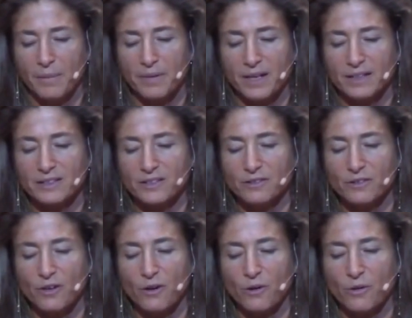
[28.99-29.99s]
But as you
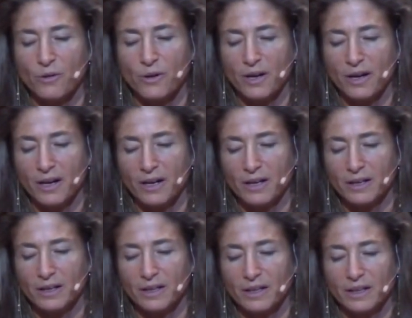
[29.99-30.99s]
know, uh,
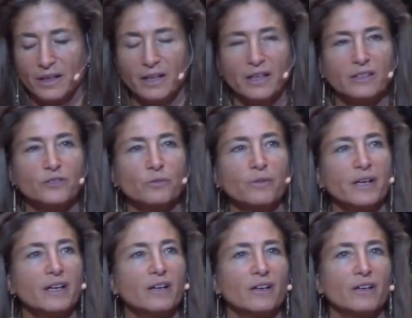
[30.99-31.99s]
it's
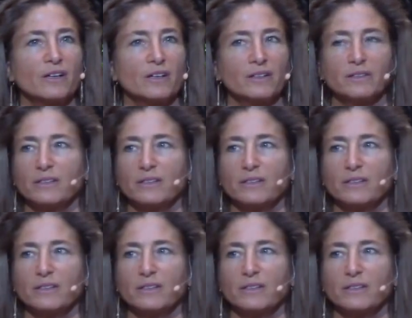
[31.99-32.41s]
rare